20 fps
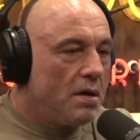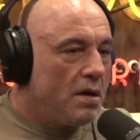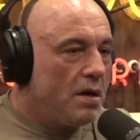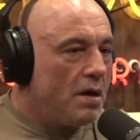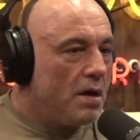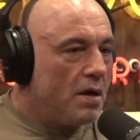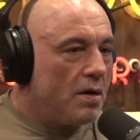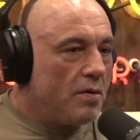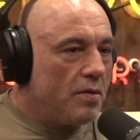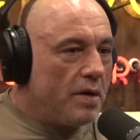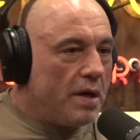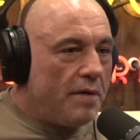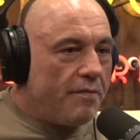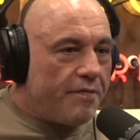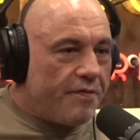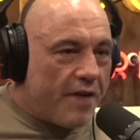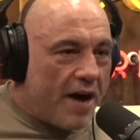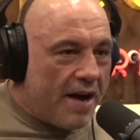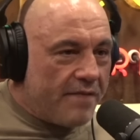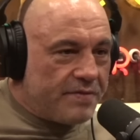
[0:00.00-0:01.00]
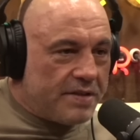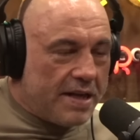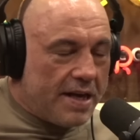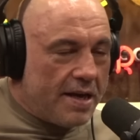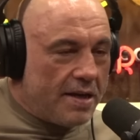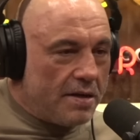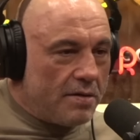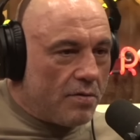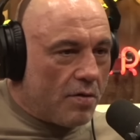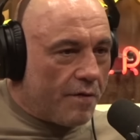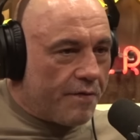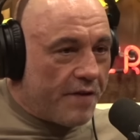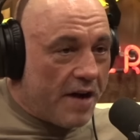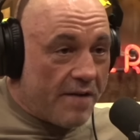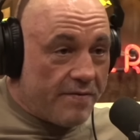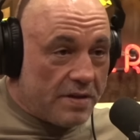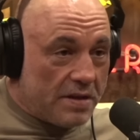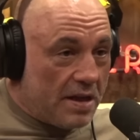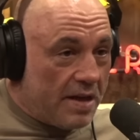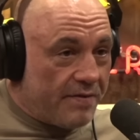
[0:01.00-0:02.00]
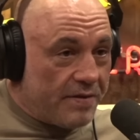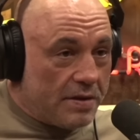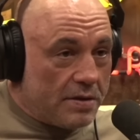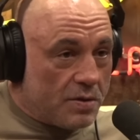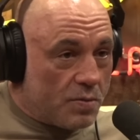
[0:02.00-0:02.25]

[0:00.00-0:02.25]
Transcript: you know, and 5'10 or 5'11